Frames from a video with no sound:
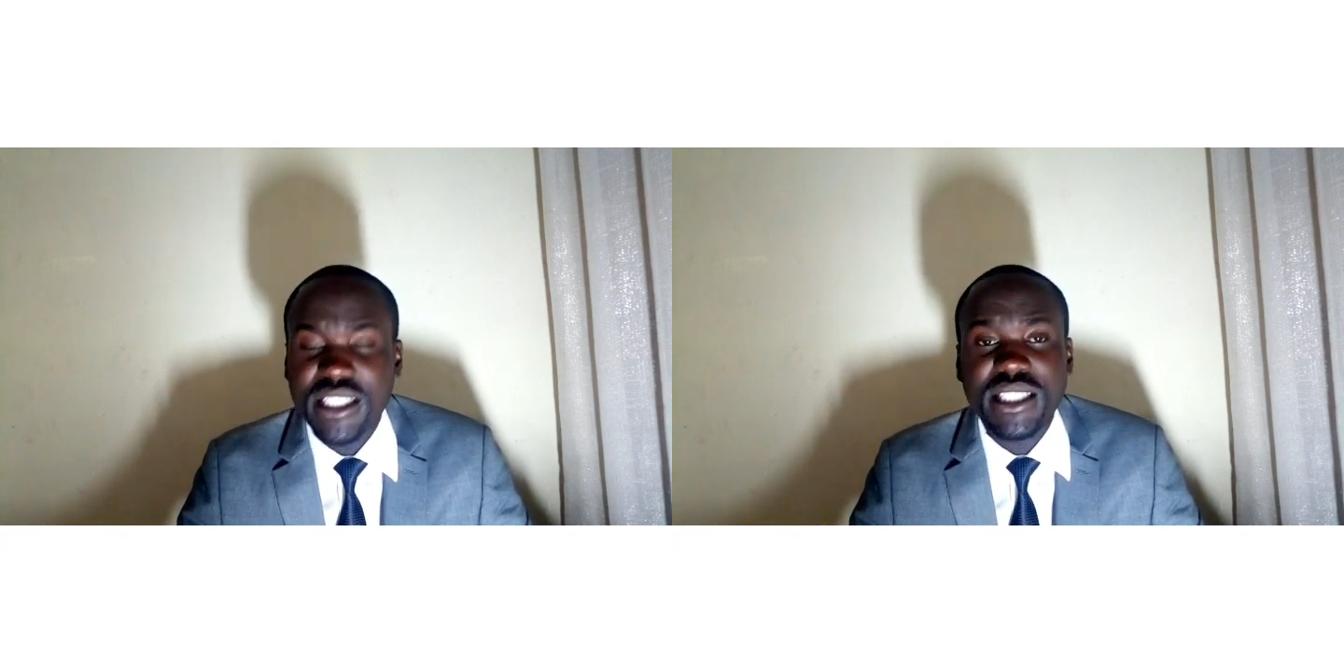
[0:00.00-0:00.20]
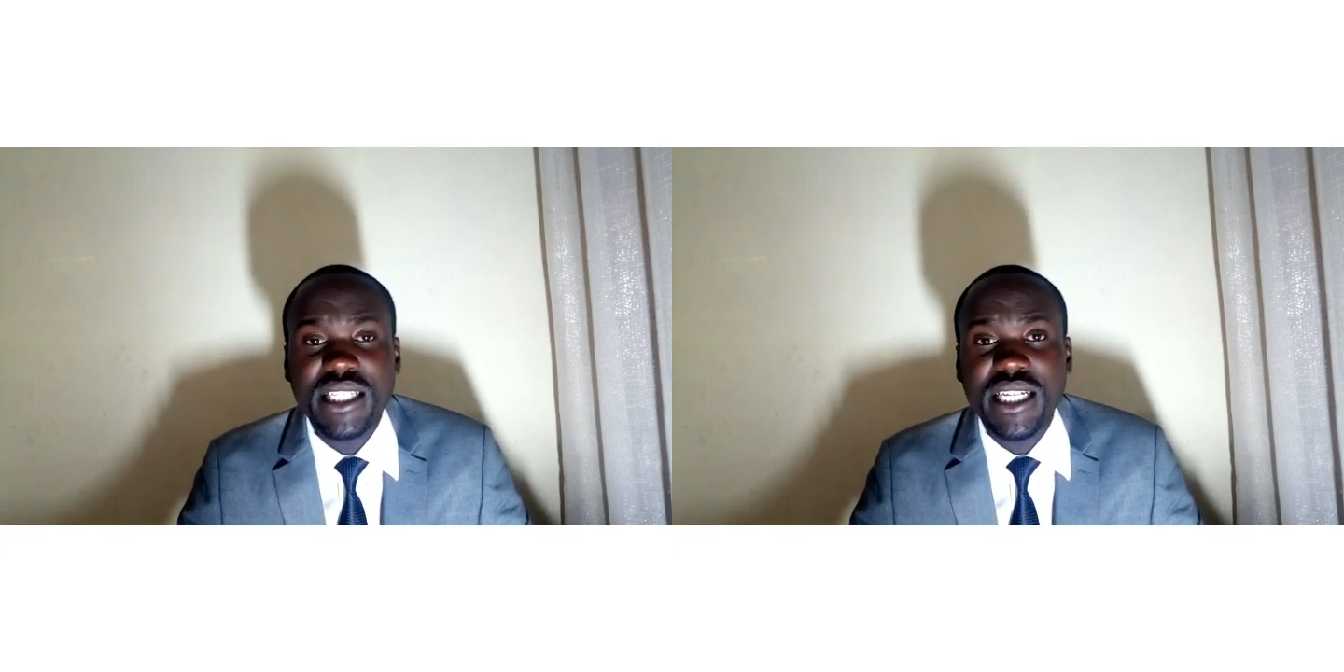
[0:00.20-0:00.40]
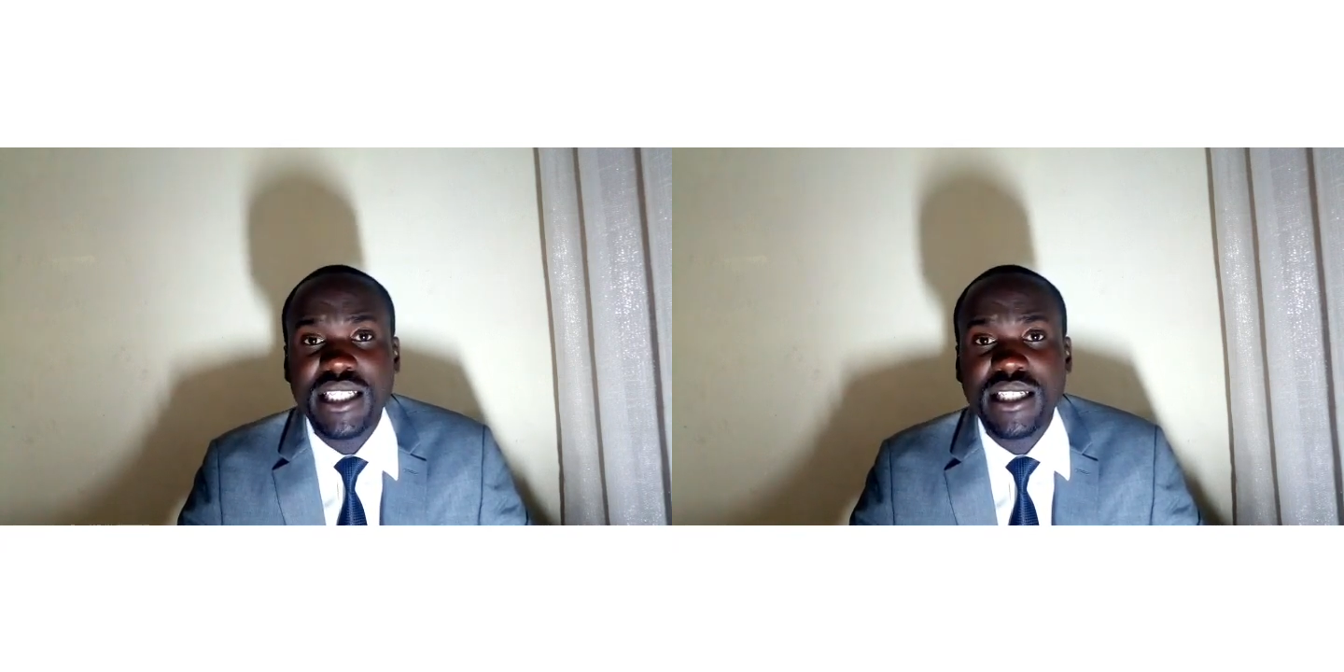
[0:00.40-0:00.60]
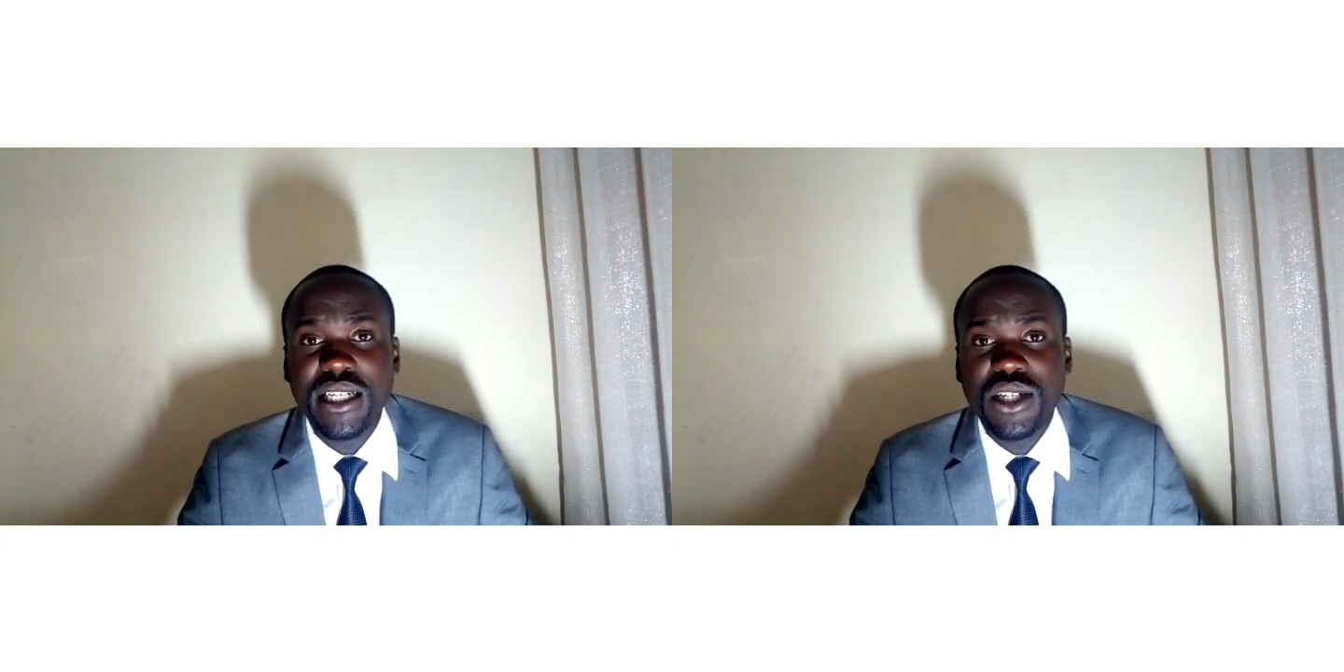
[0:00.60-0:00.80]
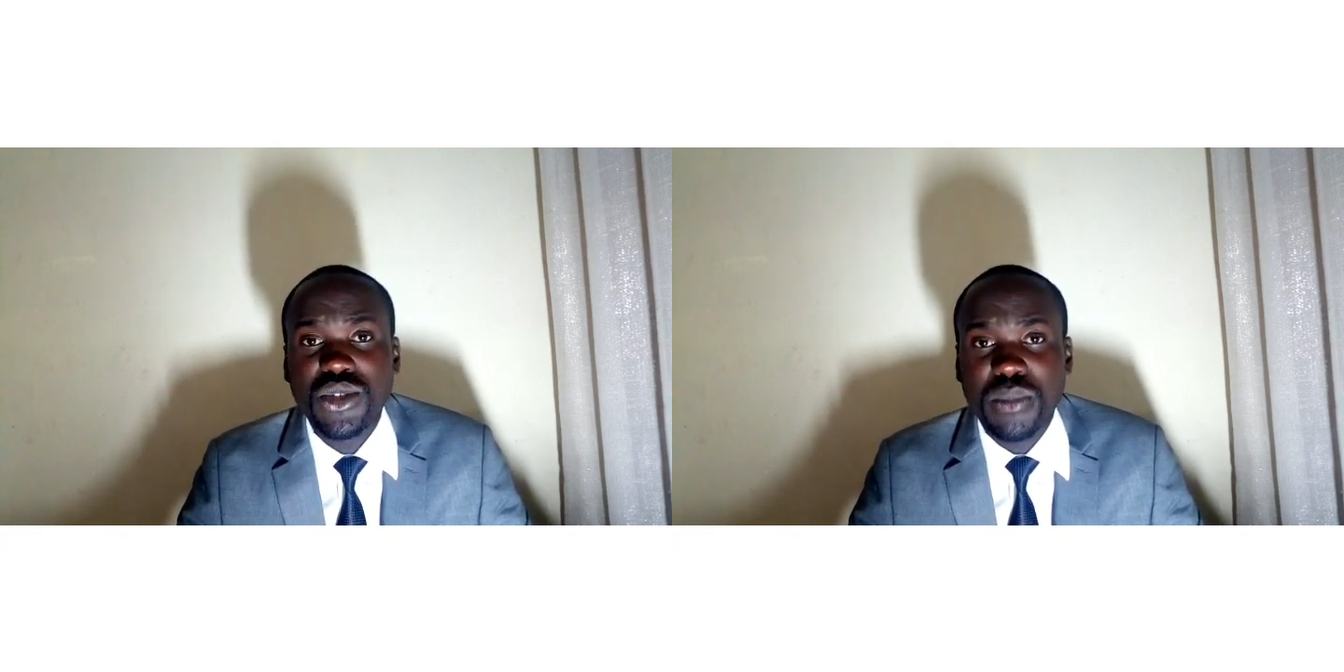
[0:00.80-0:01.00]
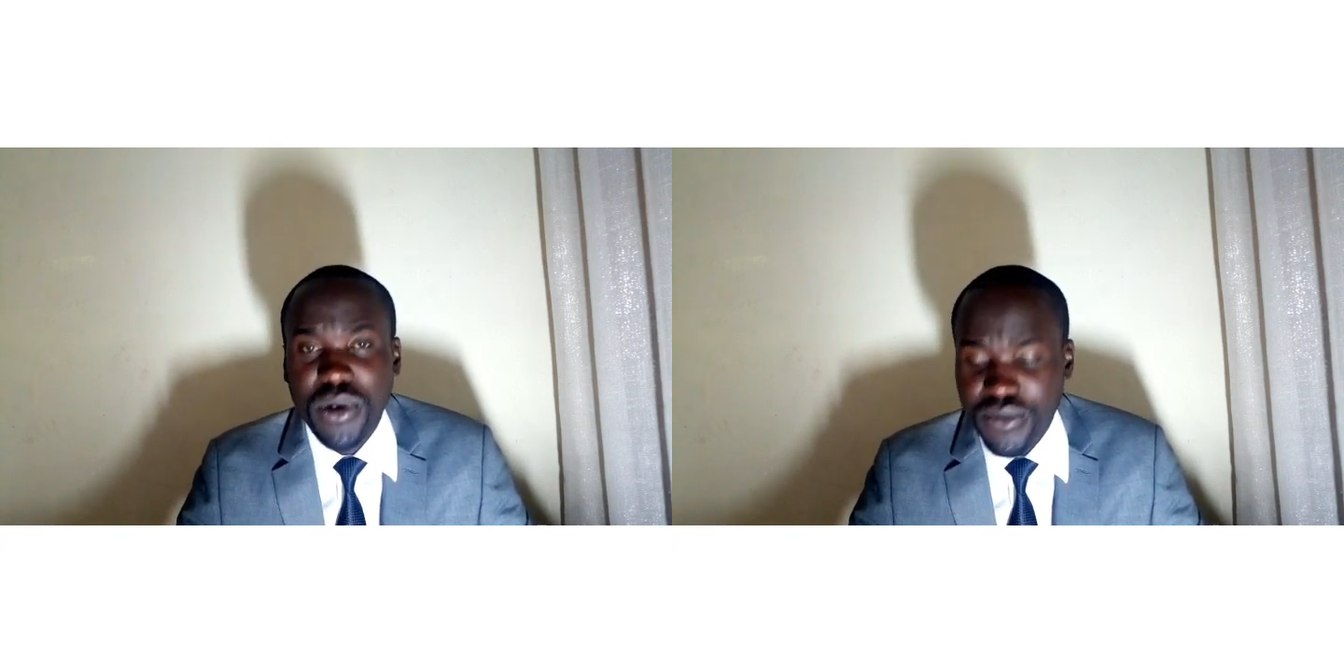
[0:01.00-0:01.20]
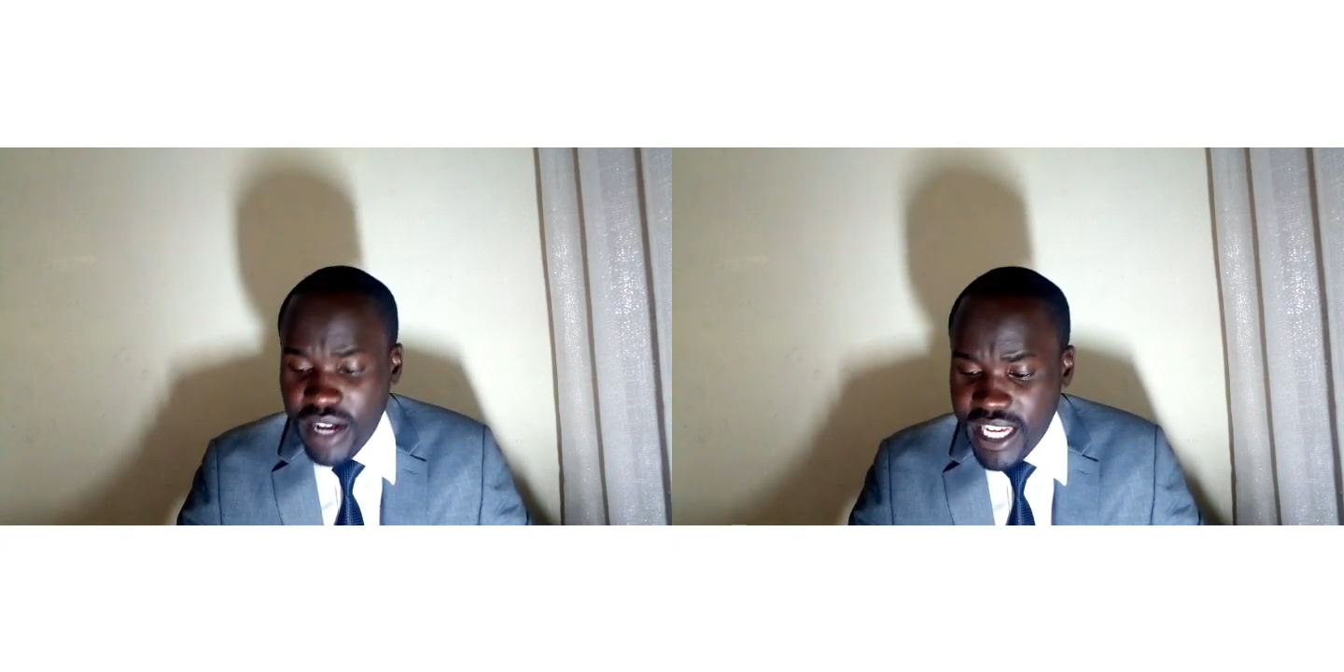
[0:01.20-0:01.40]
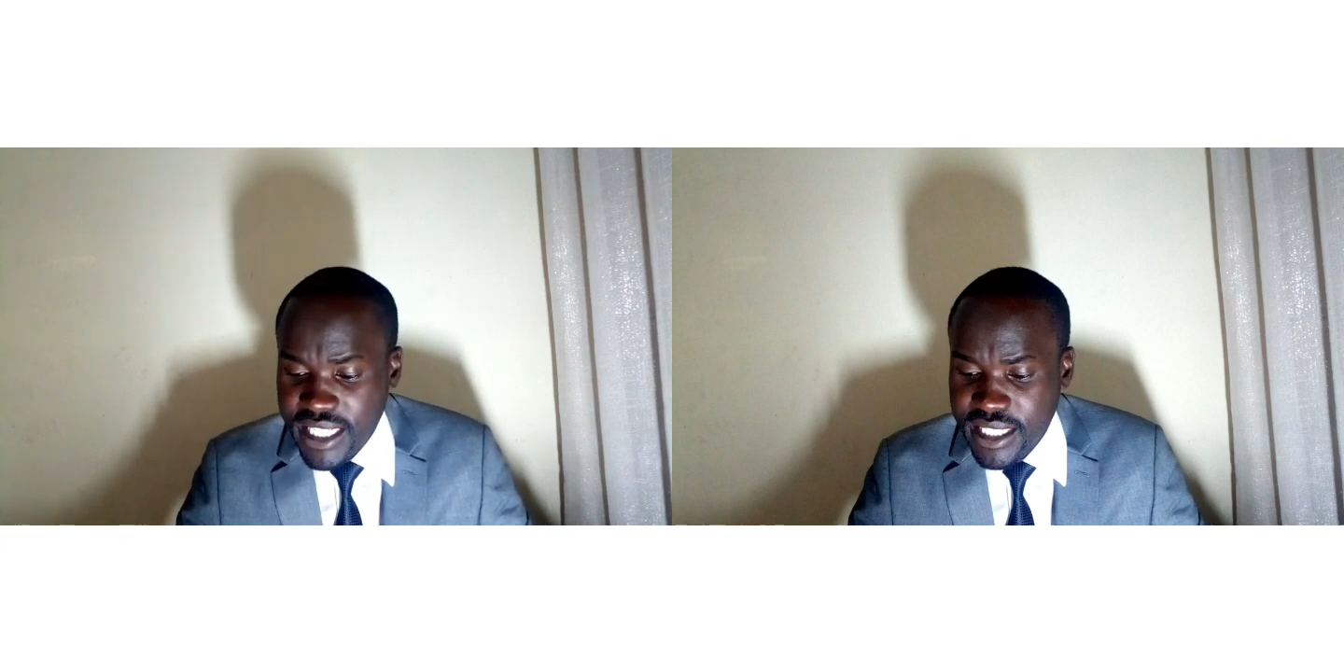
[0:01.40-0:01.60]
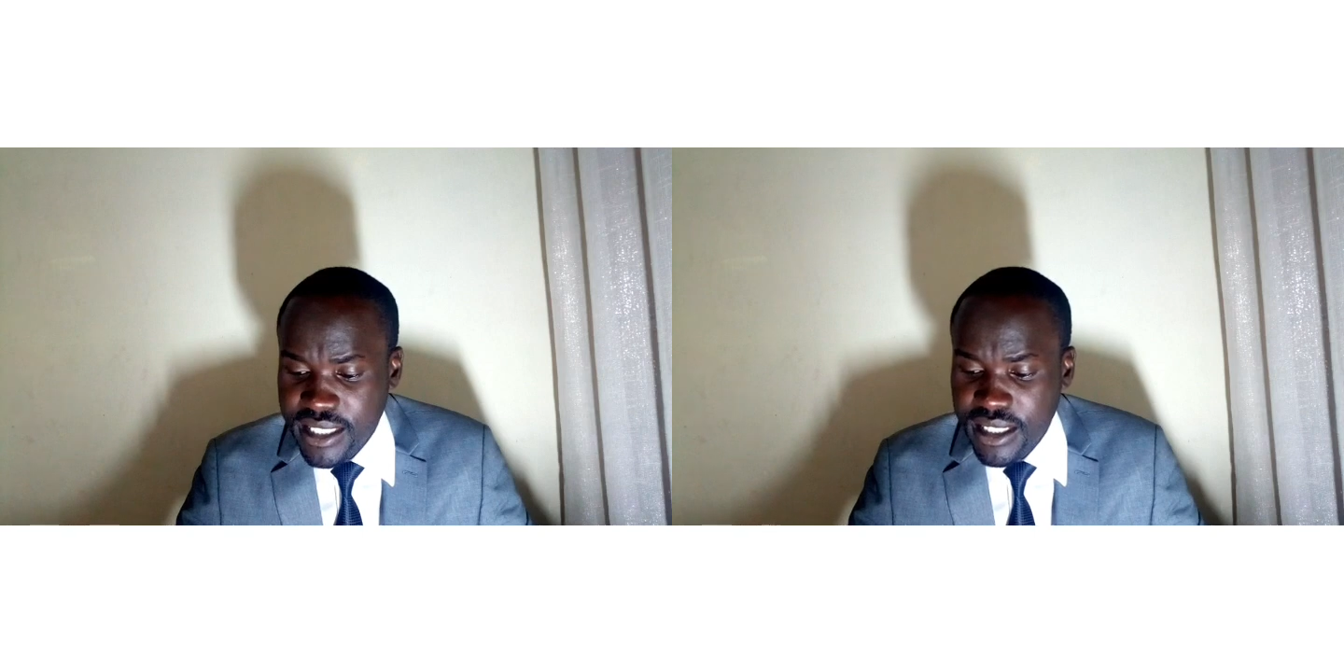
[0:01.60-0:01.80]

state to provide